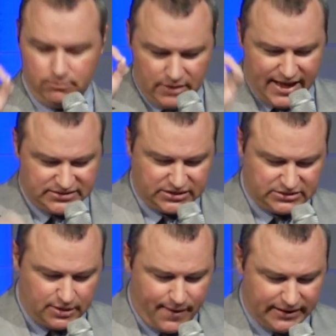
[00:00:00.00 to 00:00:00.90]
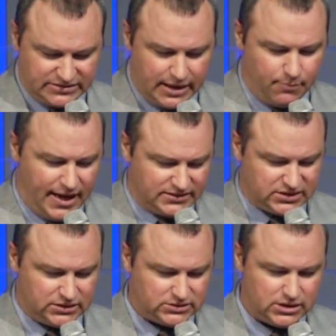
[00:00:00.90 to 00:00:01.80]
Blessings. Somebody say
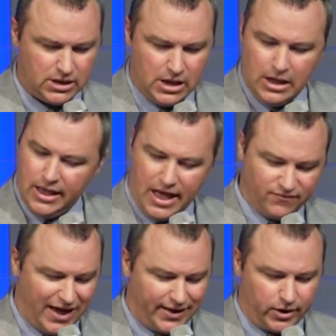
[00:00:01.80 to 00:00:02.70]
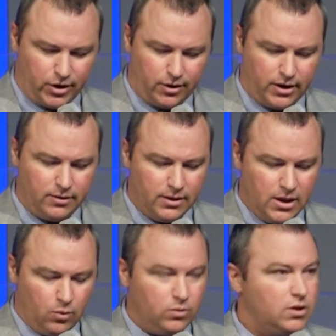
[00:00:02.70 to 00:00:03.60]
blessings. I've got to hurry.
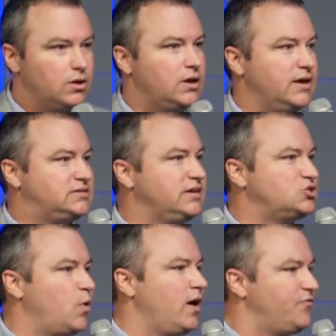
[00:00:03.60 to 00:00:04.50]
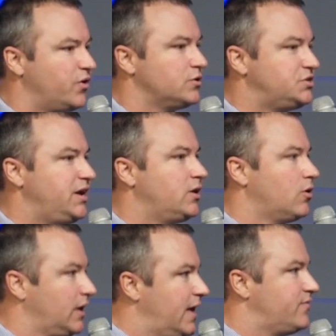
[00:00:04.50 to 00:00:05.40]
Is it 12:13 or
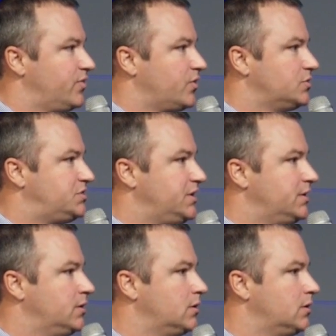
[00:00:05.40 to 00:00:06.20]
11:13?